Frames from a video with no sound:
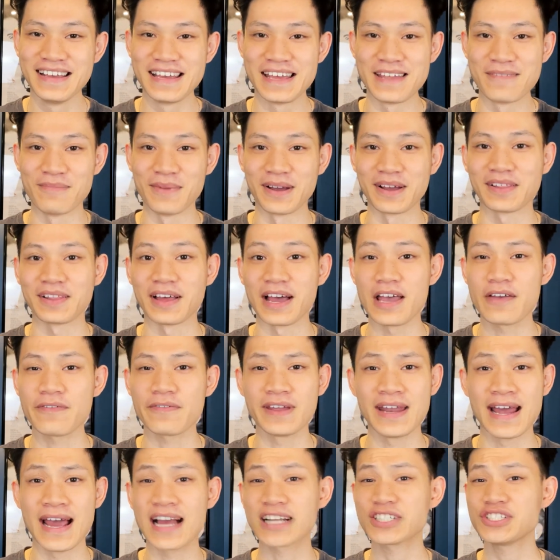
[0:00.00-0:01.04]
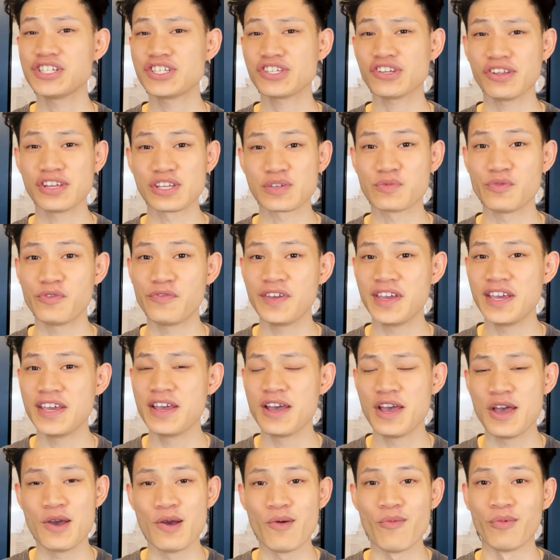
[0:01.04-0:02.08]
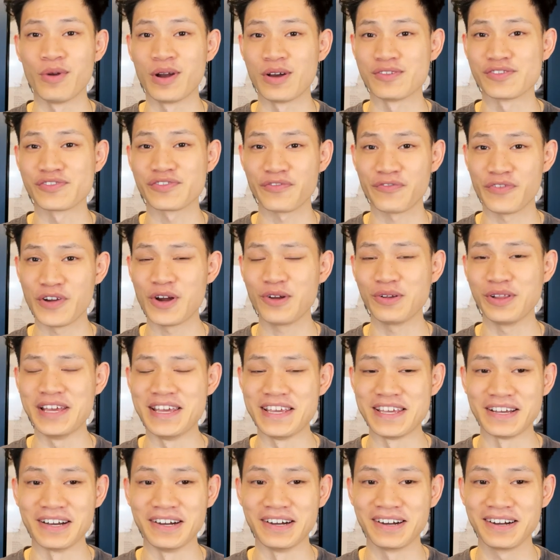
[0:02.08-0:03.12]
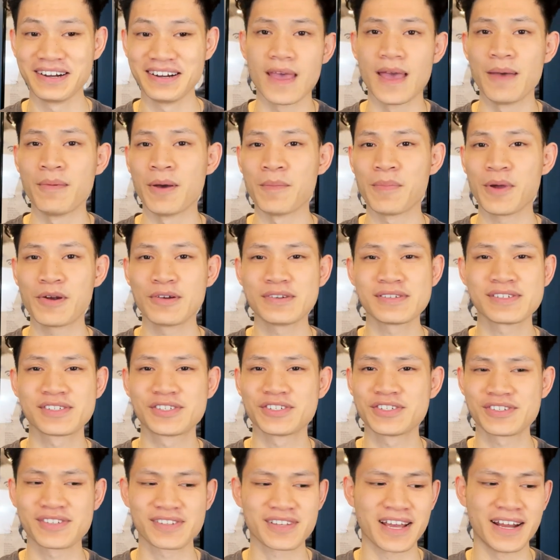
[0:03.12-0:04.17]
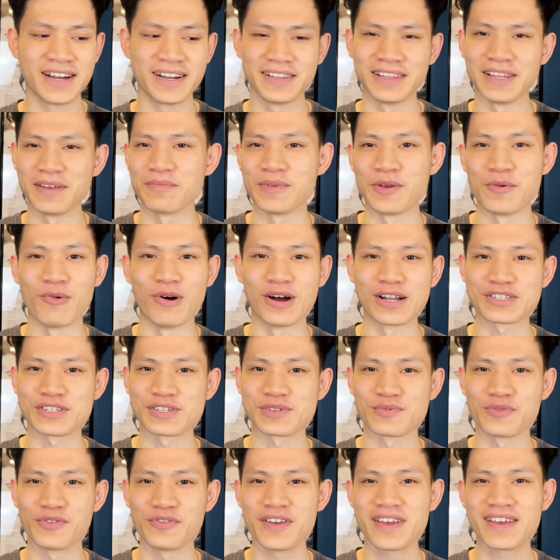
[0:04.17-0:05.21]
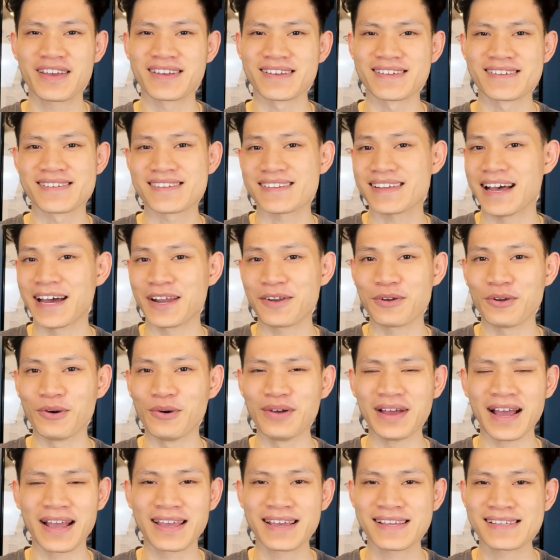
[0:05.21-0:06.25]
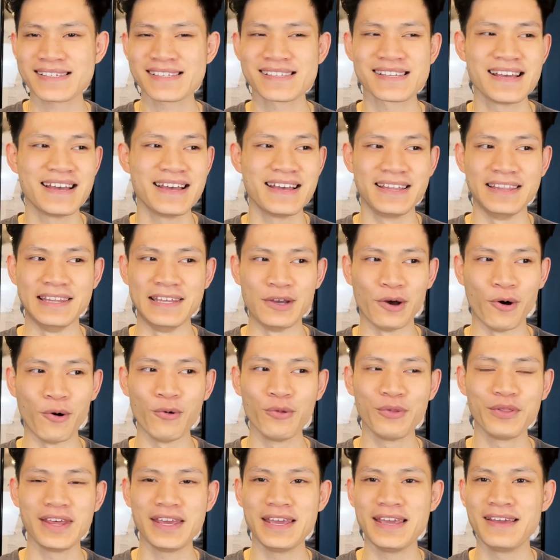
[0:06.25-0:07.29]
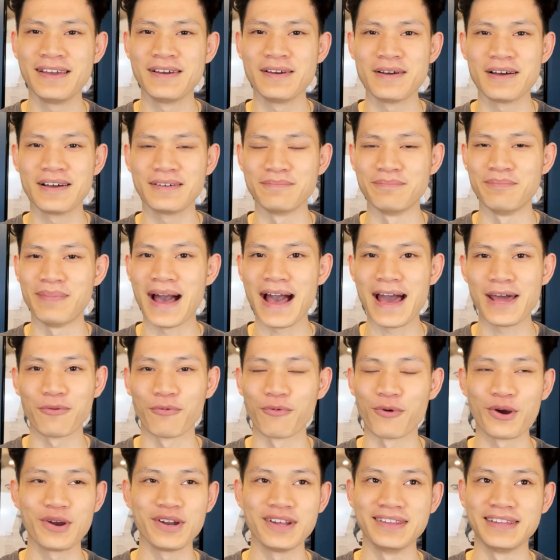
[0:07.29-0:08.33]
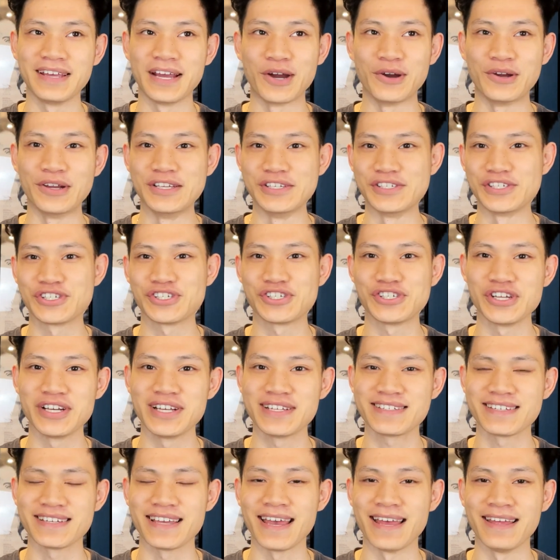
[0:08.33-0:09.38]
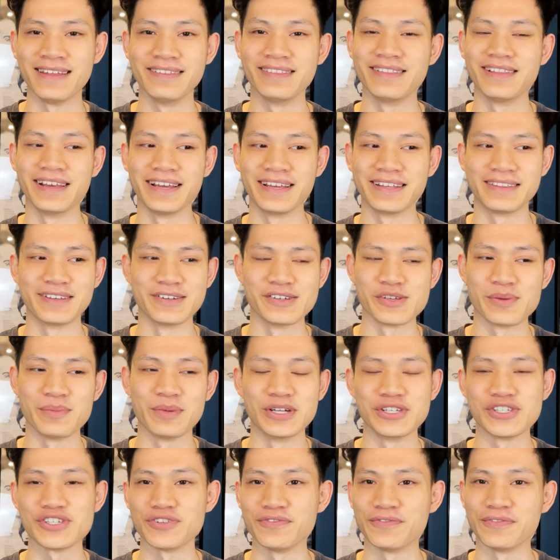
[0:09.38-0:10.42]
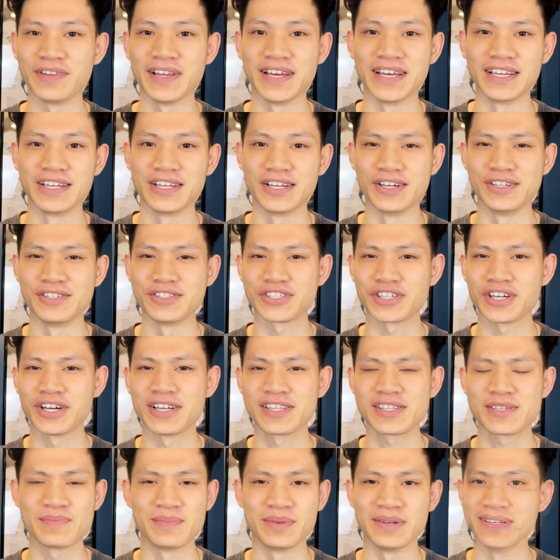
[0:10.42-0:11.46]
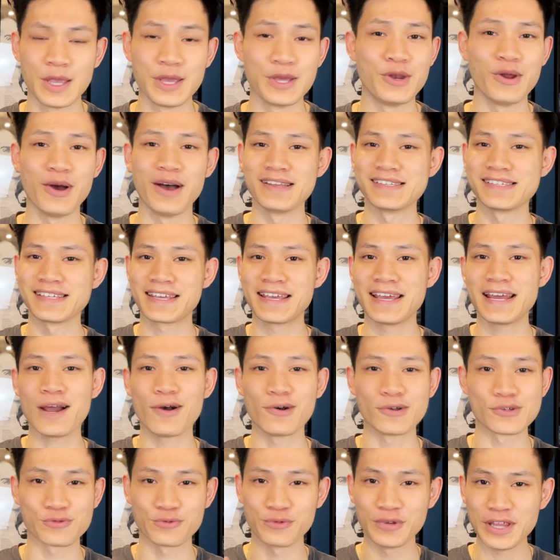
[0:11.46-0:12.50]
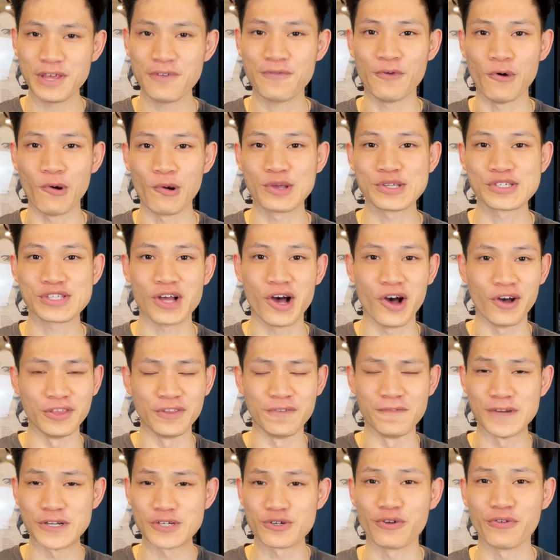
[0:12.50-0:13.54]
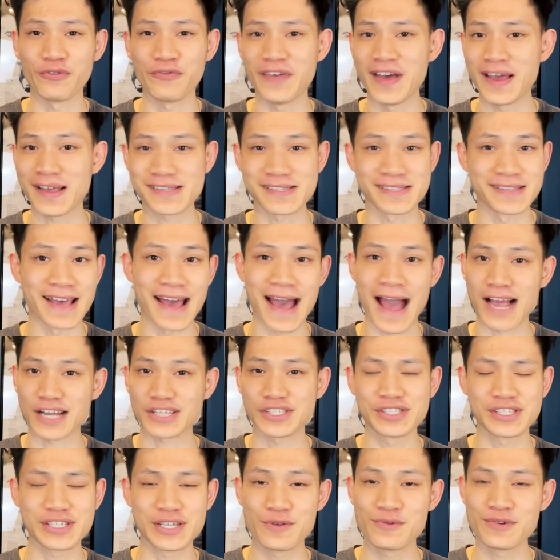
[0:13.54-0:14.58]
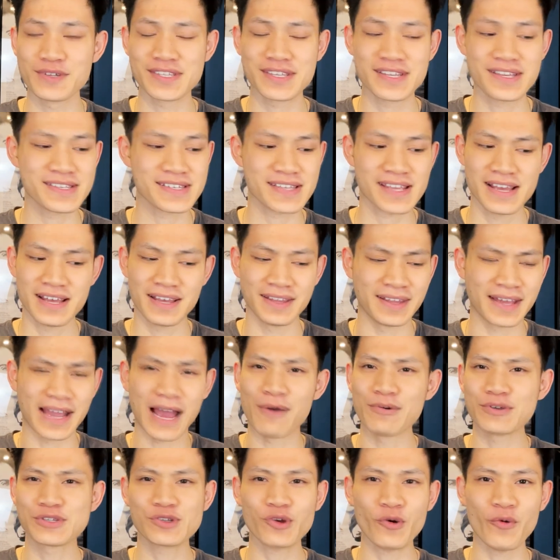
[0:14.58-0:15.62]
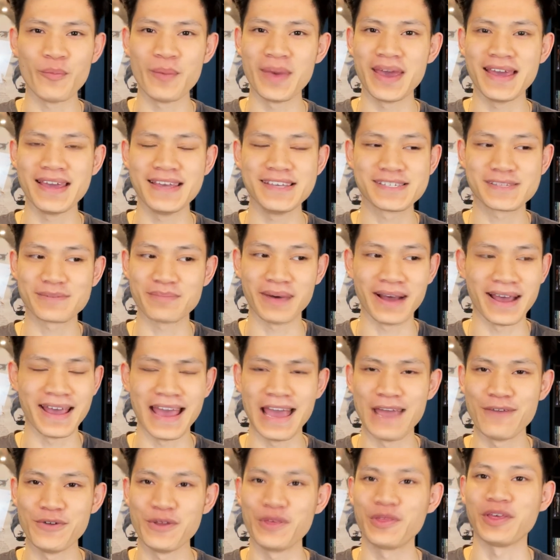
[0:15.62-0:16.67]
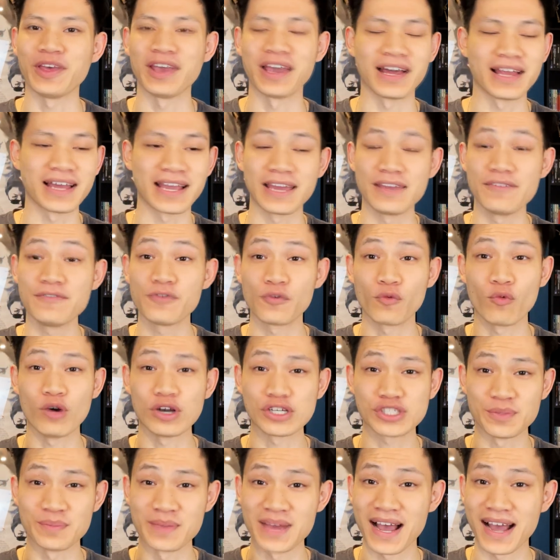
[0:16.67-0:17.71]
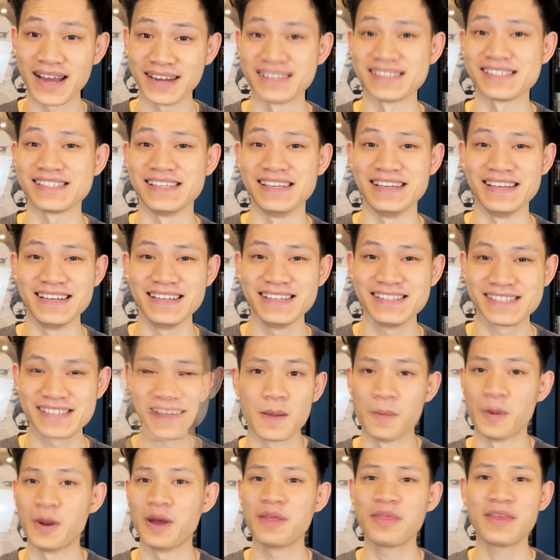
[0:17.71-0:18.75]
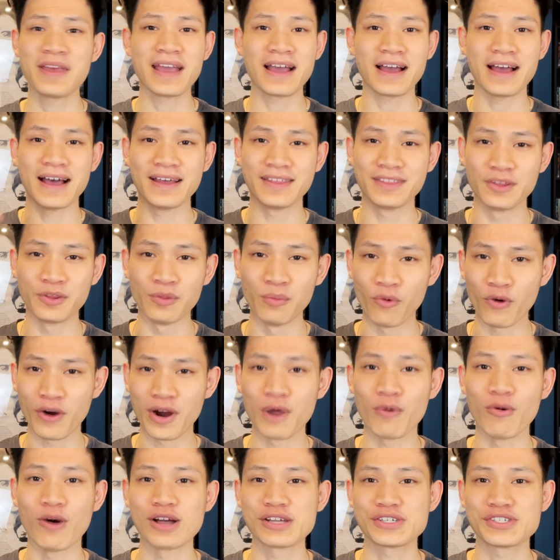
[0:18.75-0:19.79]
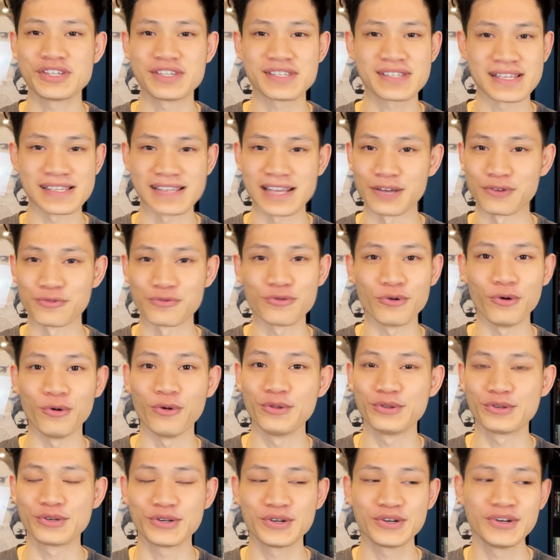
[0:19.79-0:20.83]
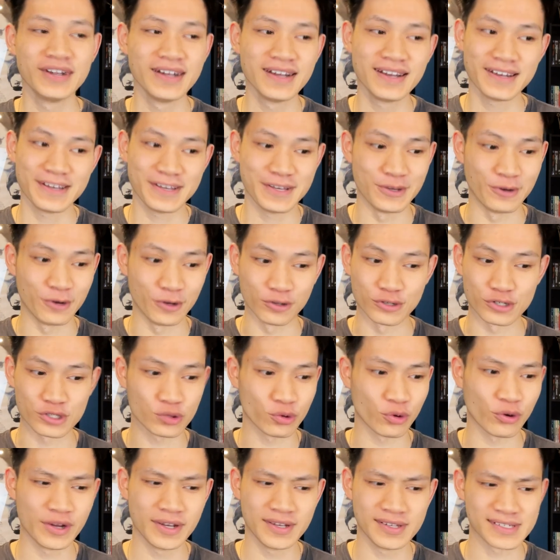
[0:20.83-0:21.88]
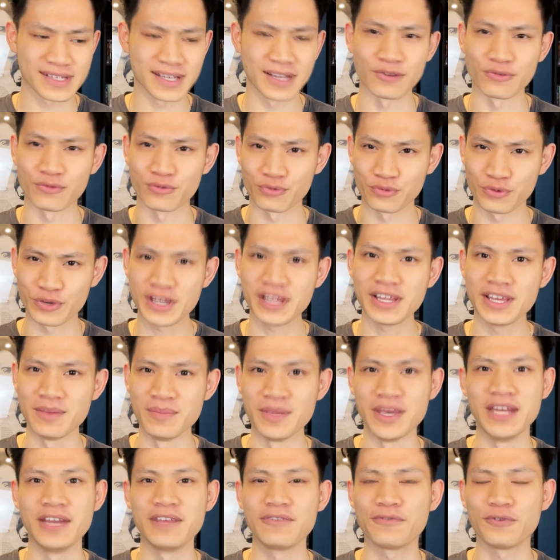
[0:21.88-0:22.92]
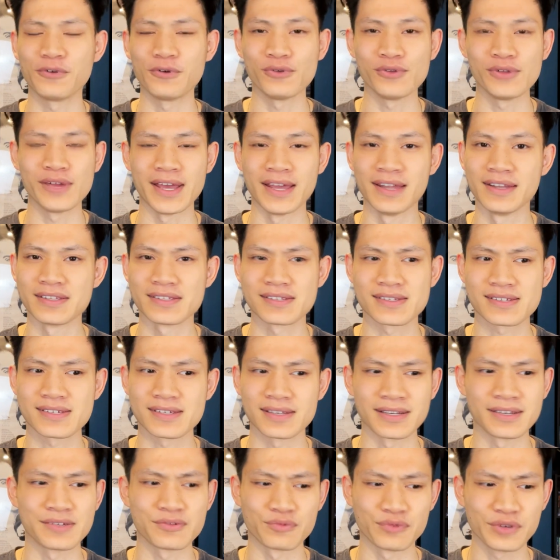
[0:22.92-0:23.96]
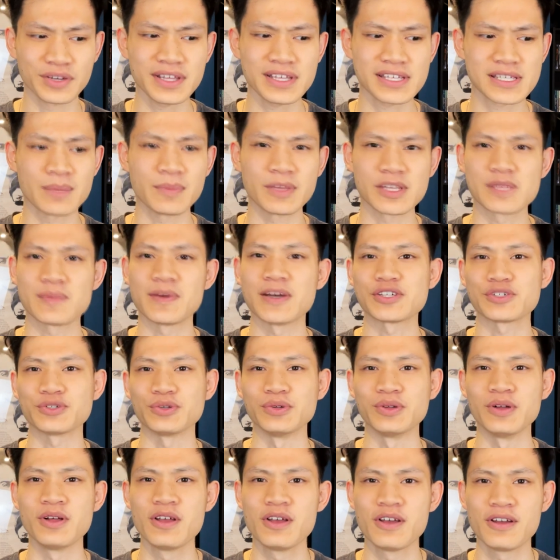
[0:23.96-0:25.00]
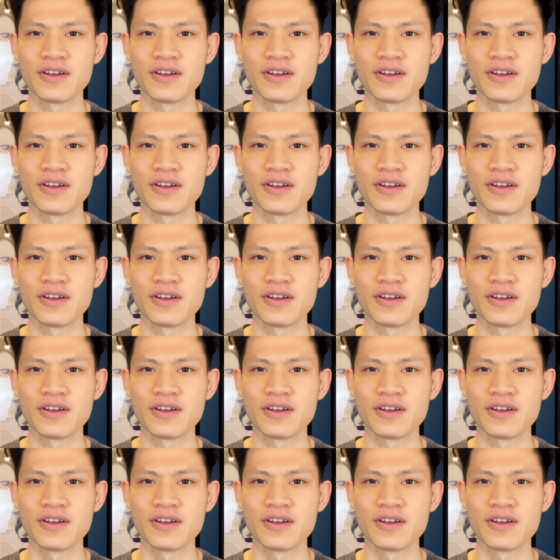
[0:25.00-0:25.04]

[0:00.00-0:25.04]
in my life. And I actually saw this movie when I was fairly young. And my parents just kind of let me watch this movie because, I don't know, I guess the only bad word in there is shit. And like, there's a bunch of like gunshots. But you know, as a kid, I was really focused on the visual effects and the action sequences. Like, I was so amazed by everything. Like, I even watched it behind the scenes. But I think the more I watched this as I grew older, you know, the story is like really meaningful and it's like really something special